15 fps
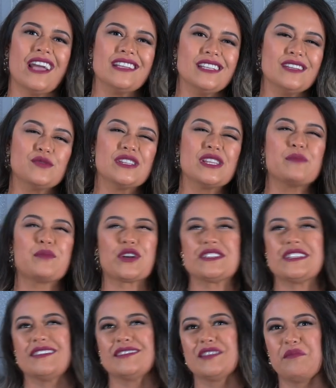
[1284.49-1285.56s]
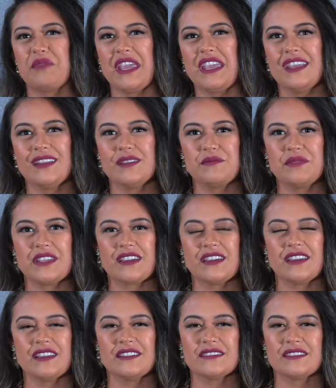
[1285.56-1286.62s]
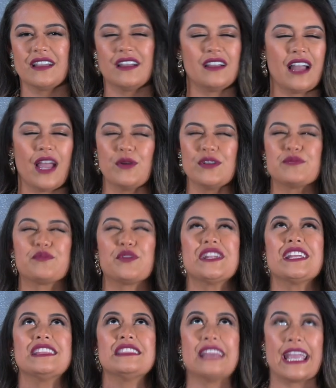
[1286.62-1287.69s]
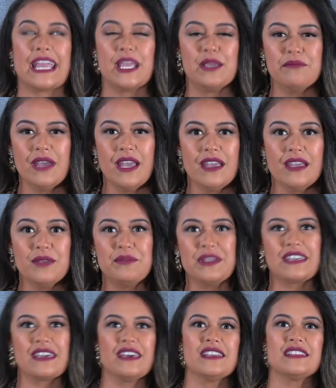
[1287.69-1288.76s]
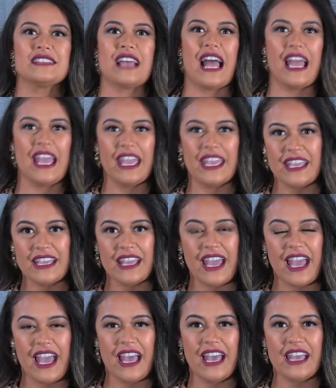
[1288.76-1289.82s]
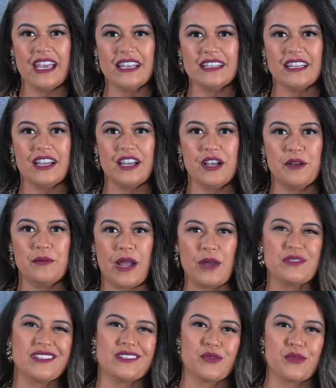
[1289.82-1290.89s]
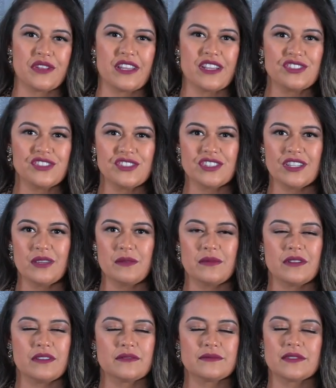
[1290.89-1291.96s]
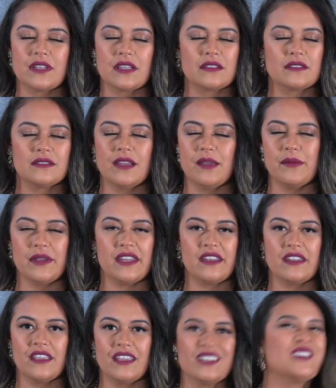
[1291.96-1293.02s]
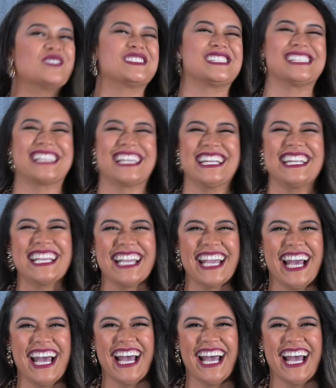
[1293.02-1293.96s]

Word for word: Yeah, I didn't really participate because I was pretty lame because I had, I was in a relationship and I was like, I'm an idiot. No, I'm just kidding.